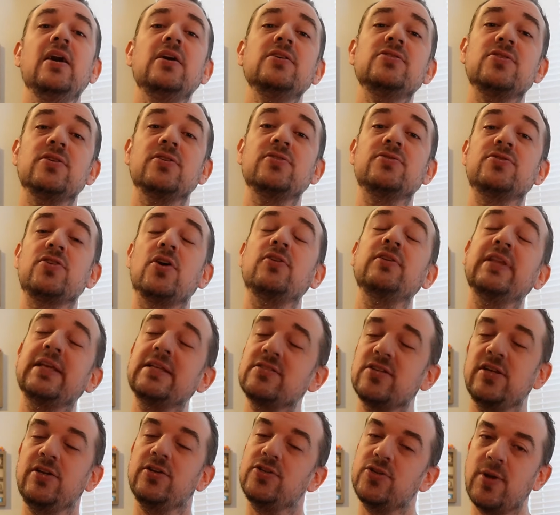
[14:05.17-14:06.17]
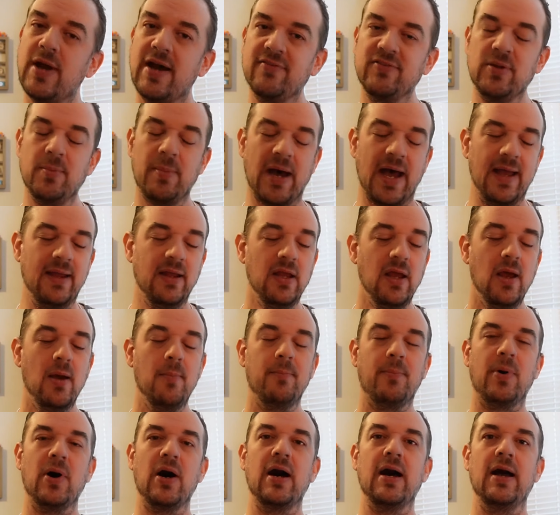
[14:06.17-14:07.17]
So there's certain things that you do have to buy,
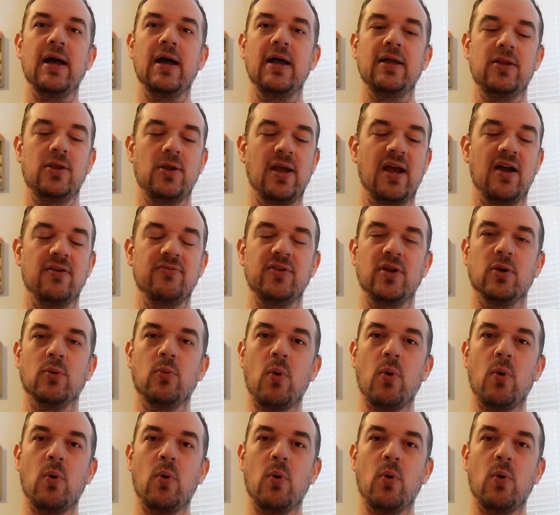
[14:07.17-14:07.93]
but you have your